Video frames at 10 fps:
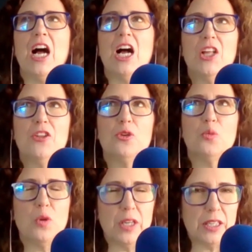Other
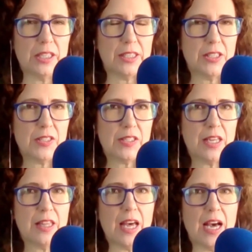words
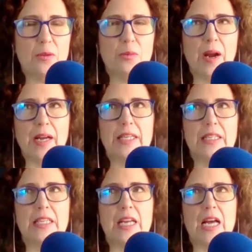that
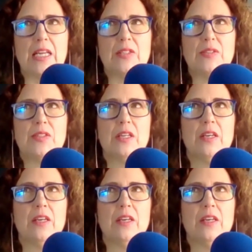recognize